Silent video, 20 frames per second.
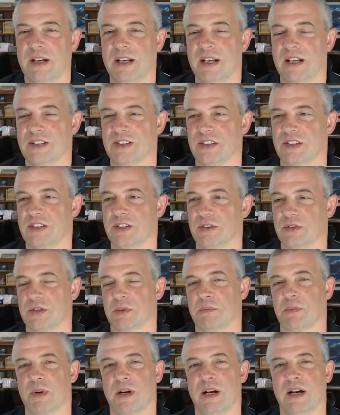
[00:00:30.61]
I guess it's no
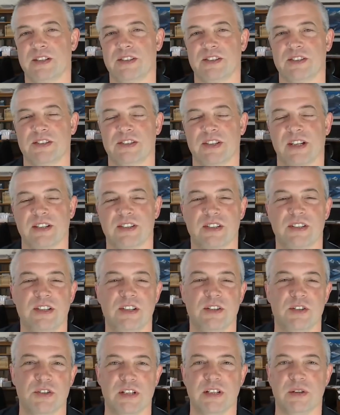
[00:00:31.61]
surprise since that's
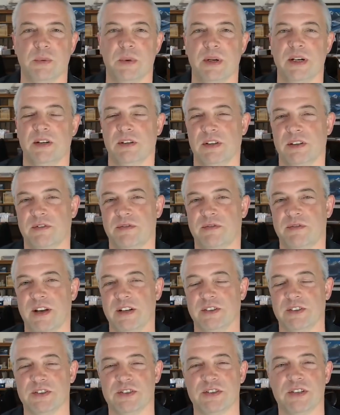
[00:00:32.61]
usually the window that
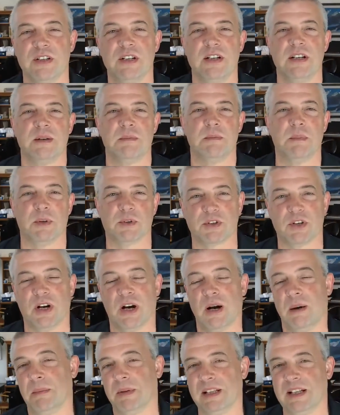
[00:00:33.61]
fails most
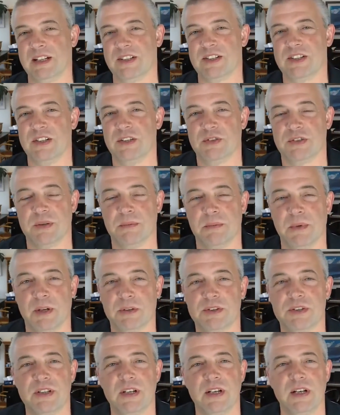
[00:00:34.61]
commonly. It's used the
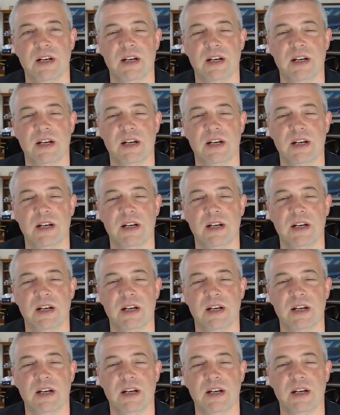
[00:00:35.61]
most.